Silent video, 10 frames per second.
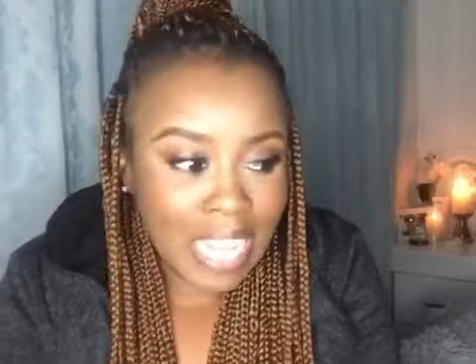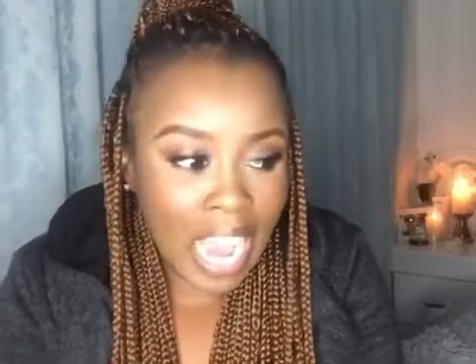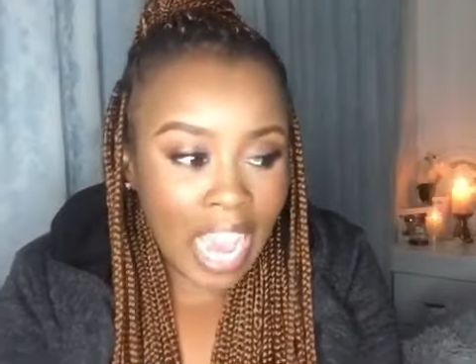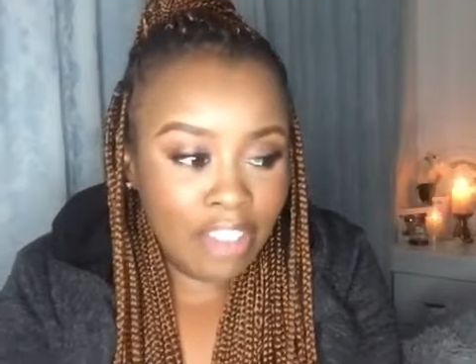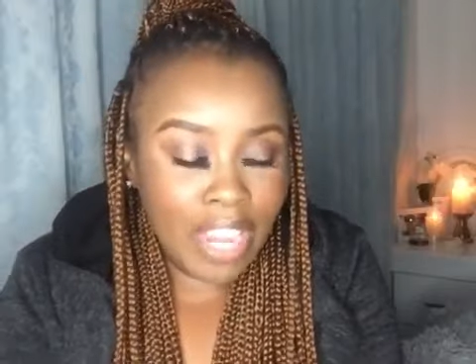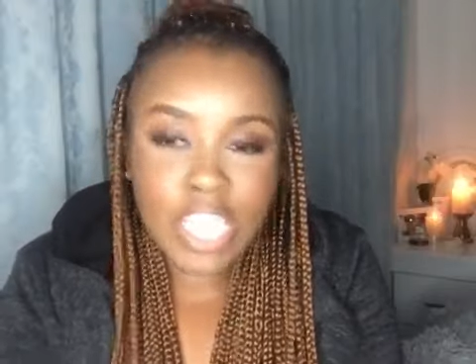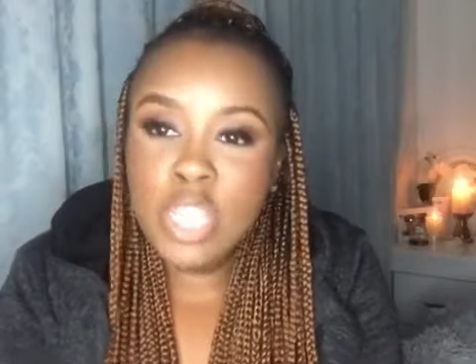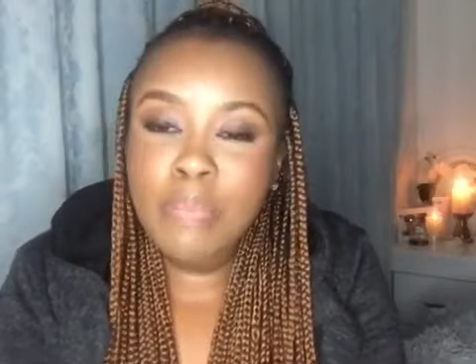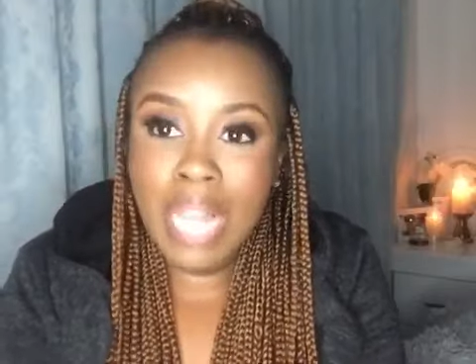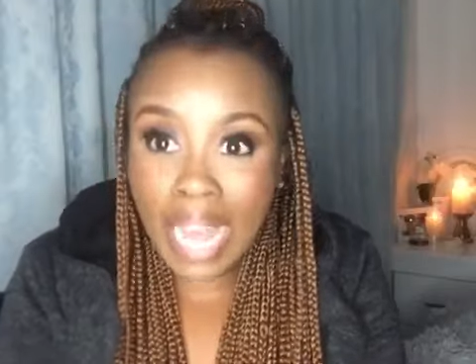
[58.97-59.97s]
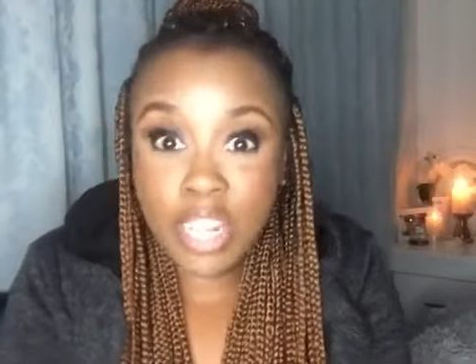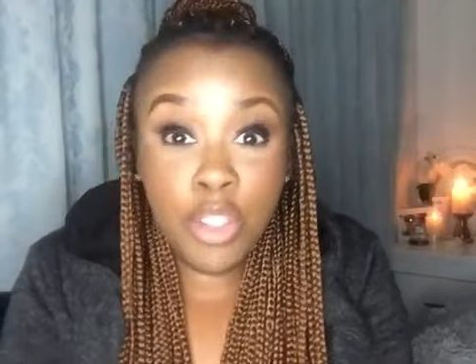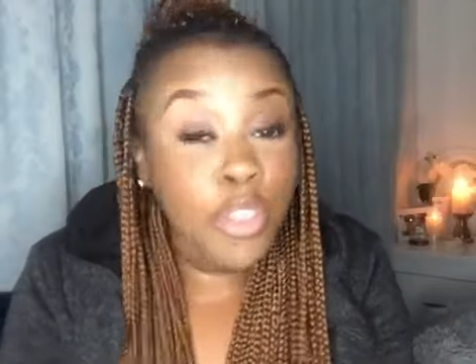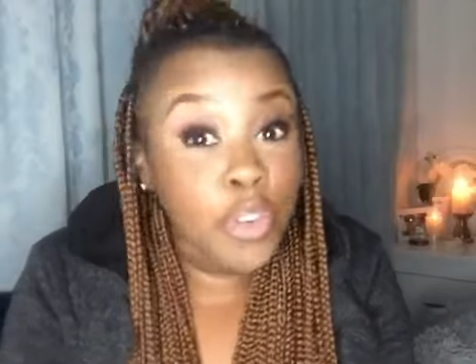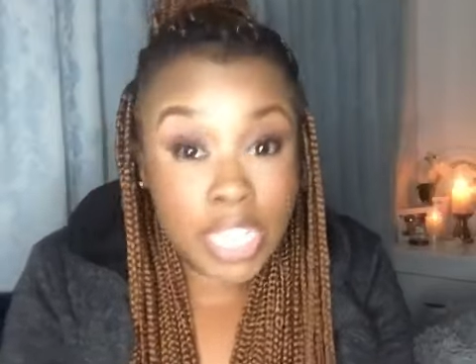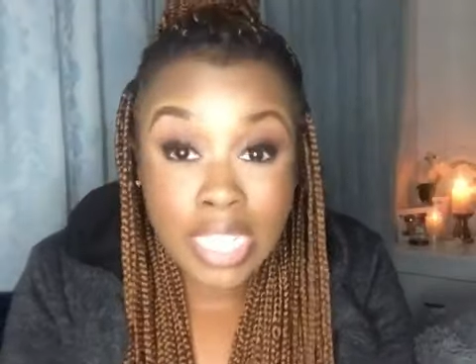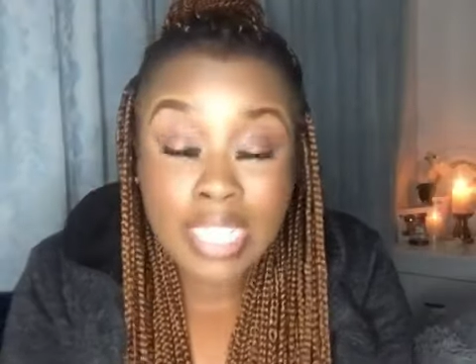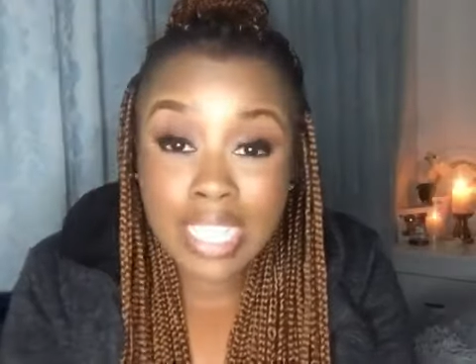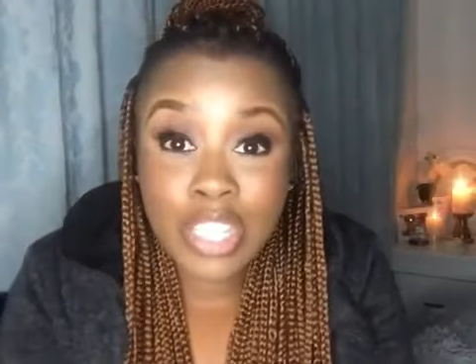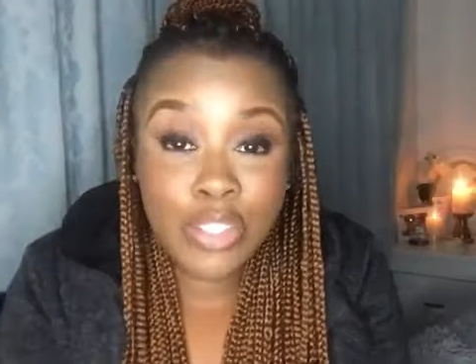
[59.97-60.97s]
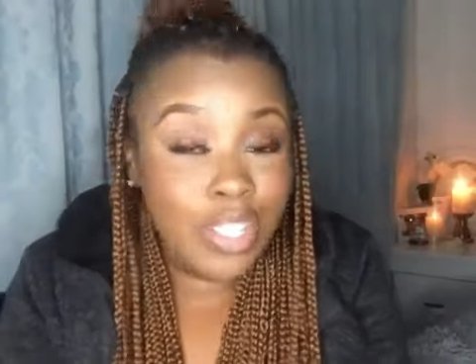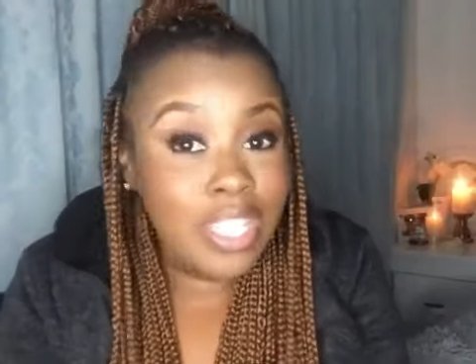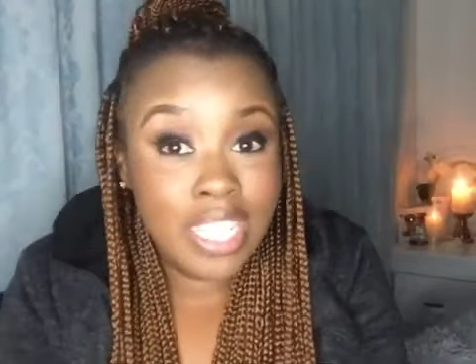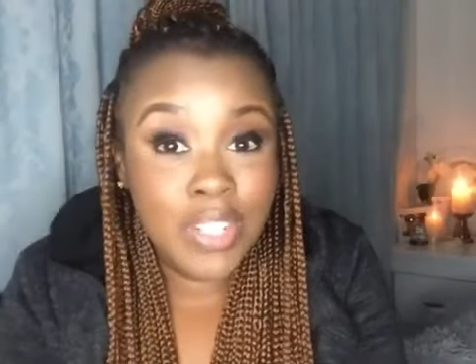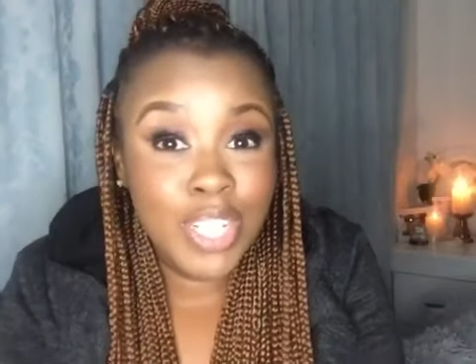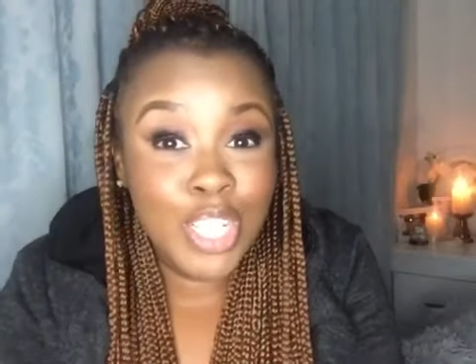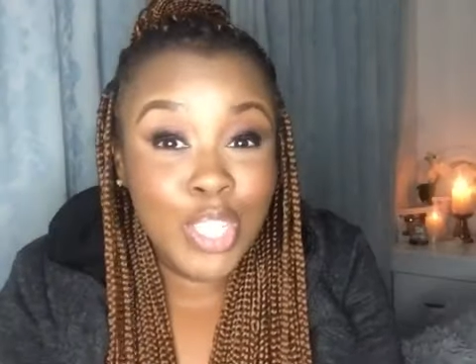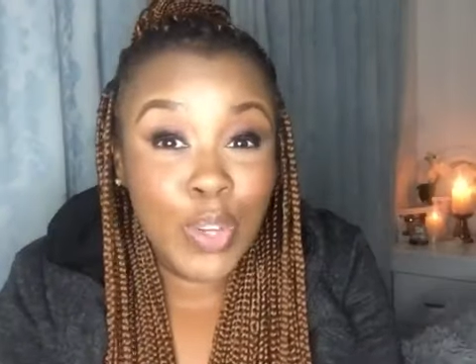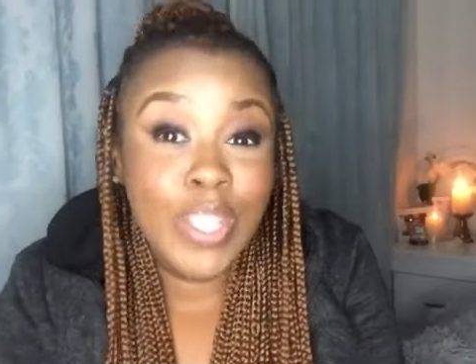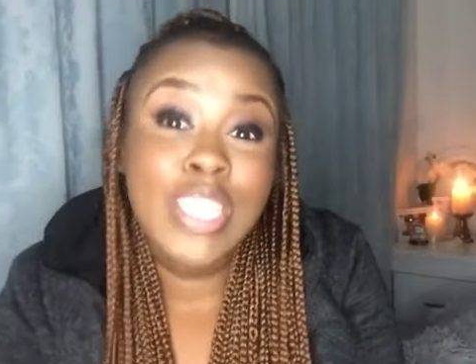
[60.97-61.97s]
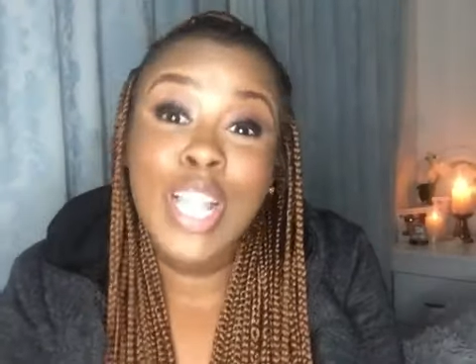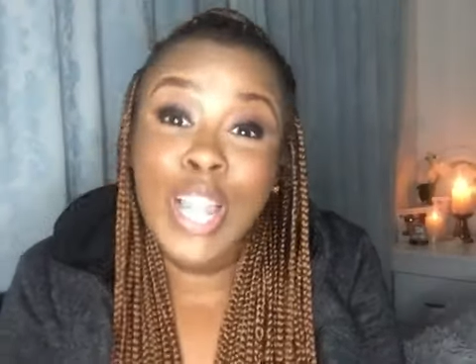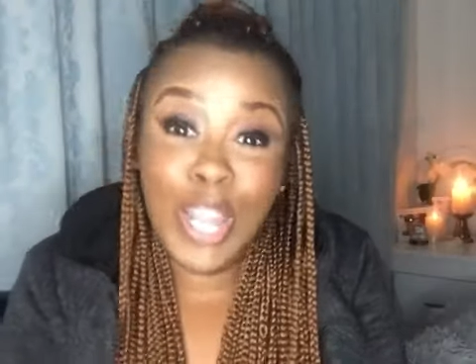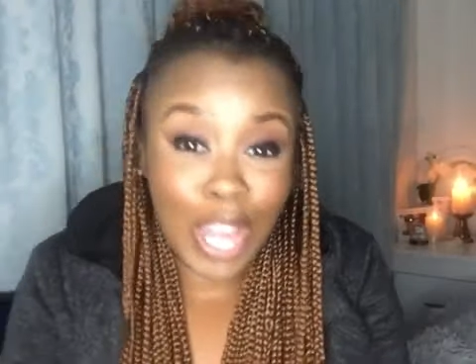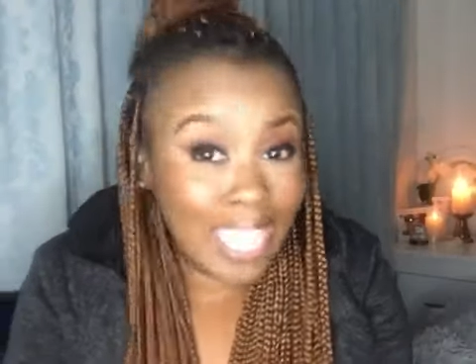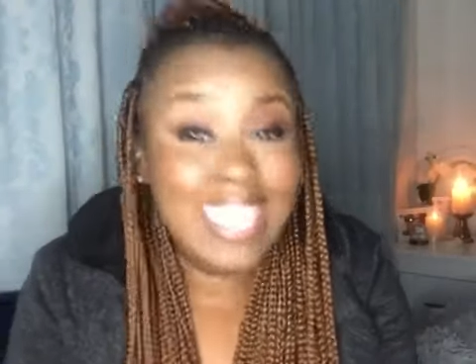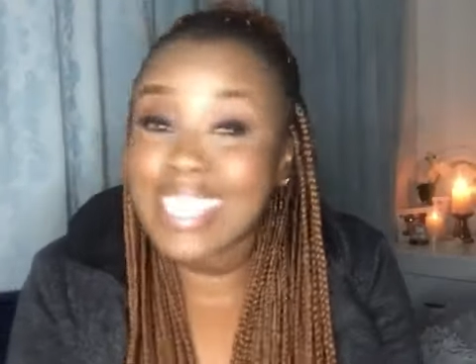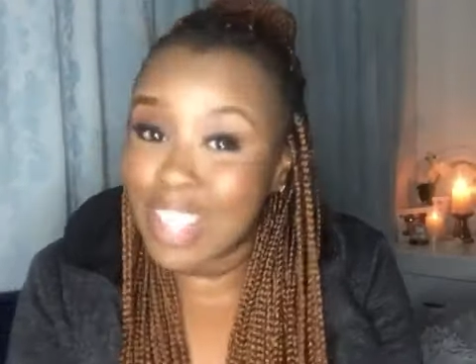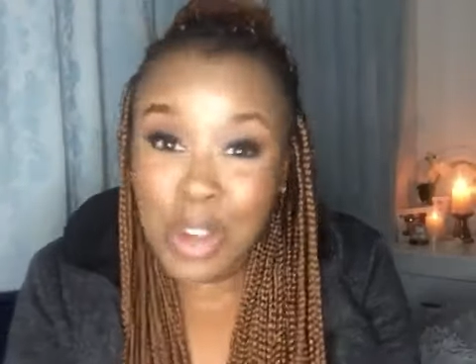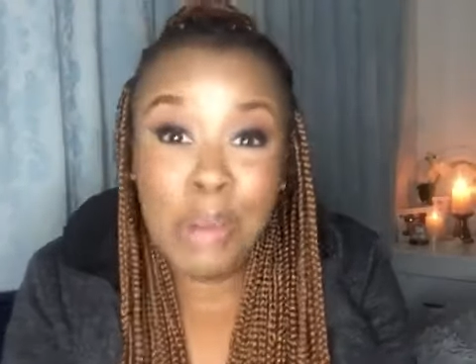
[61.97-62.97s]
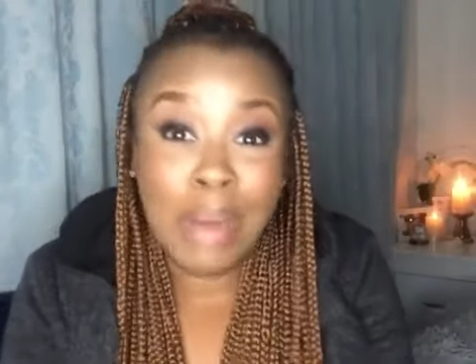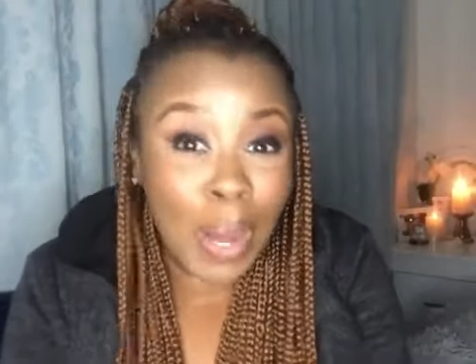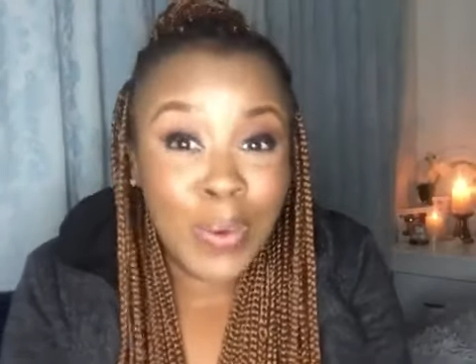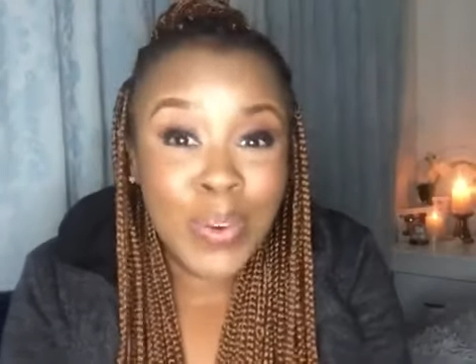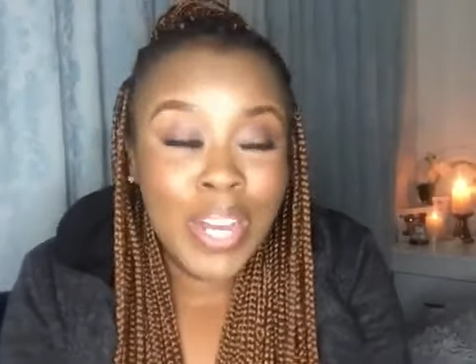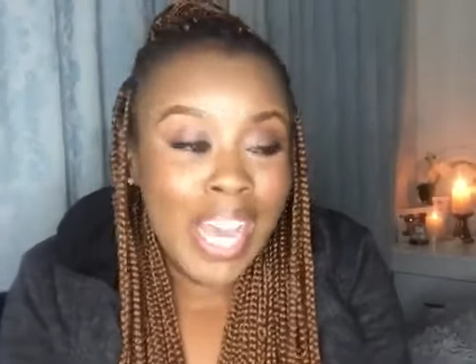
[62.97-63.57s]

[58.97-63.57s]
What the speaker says: I've actually planned 3 seasons of the series, so there's a lot to talk about.